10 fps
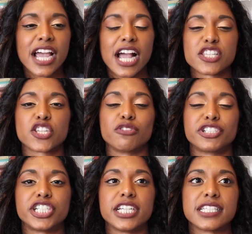And so
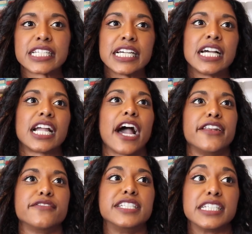she is kind
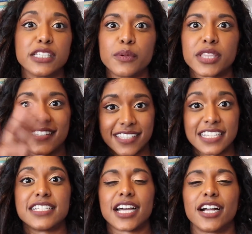of dealing with this
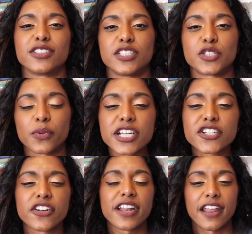entire
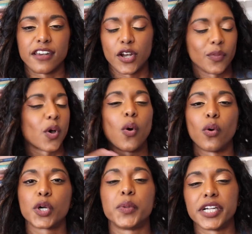situation and, you know, the whole
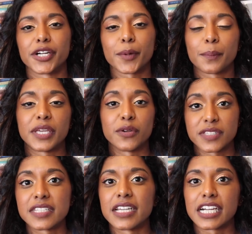queer
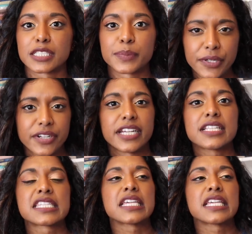POC experience.